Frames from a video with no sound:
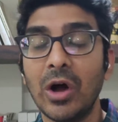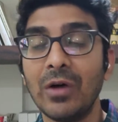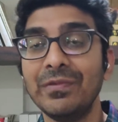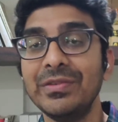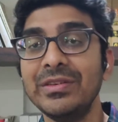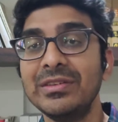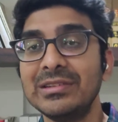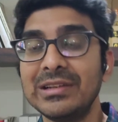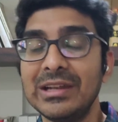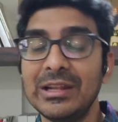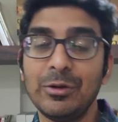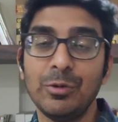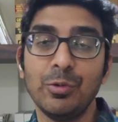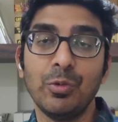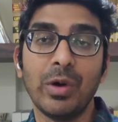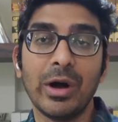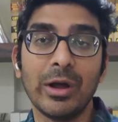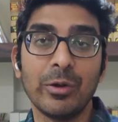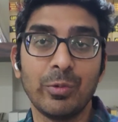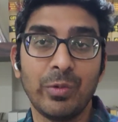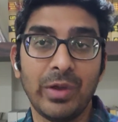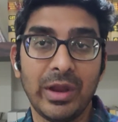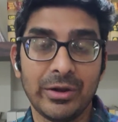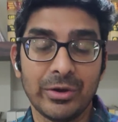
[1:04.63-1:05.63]
obviously,
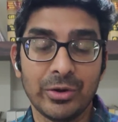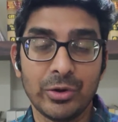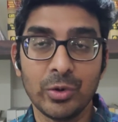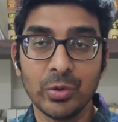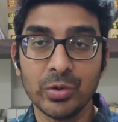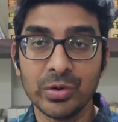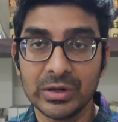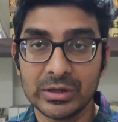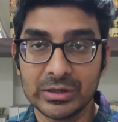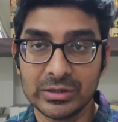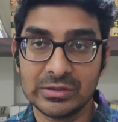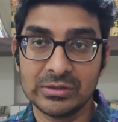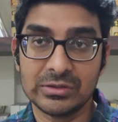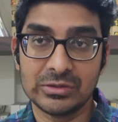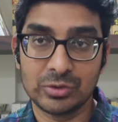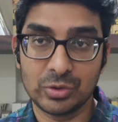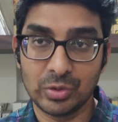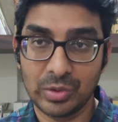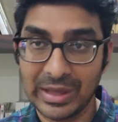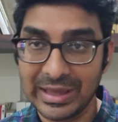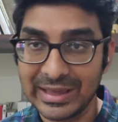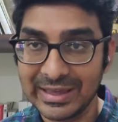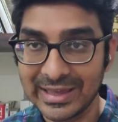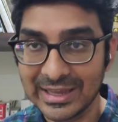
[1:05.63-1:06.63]
one way to do it is to
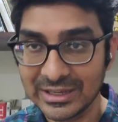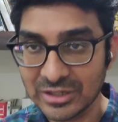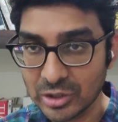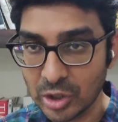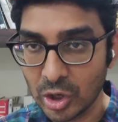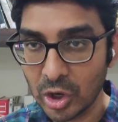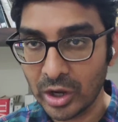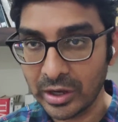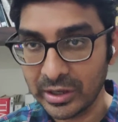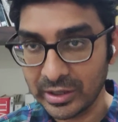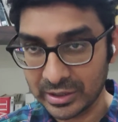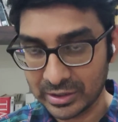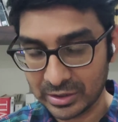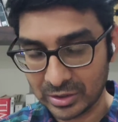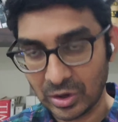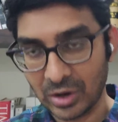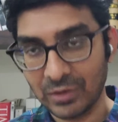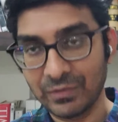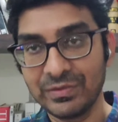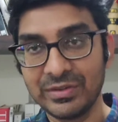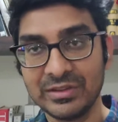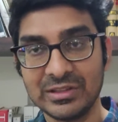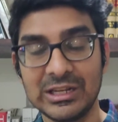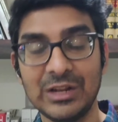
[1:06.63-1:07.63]
engage a lawyer,
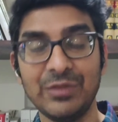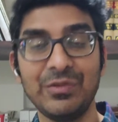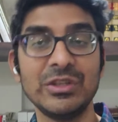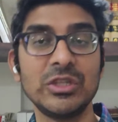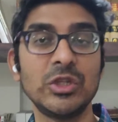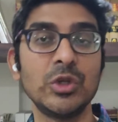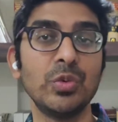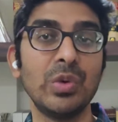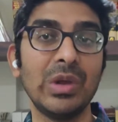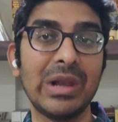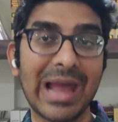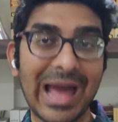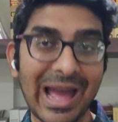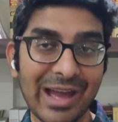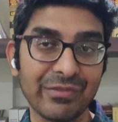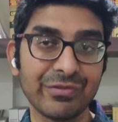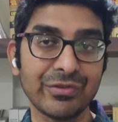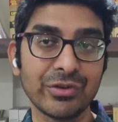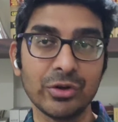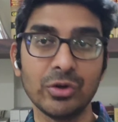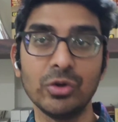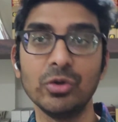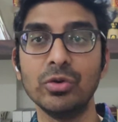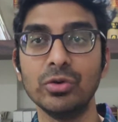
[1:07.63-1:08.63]
obviously, which you will
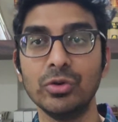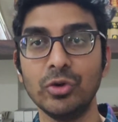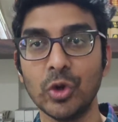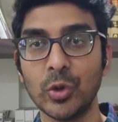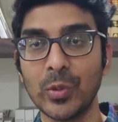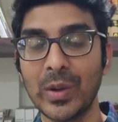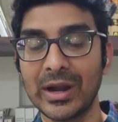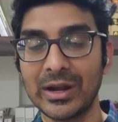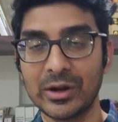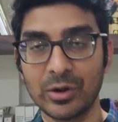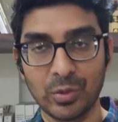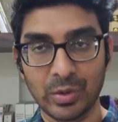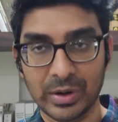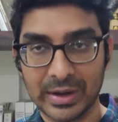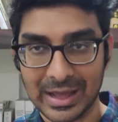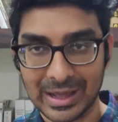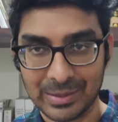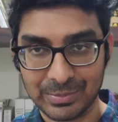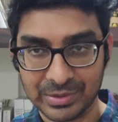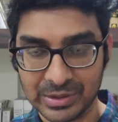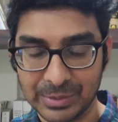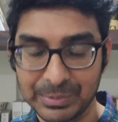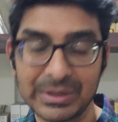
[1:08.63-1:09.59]
have to do no matter what happens.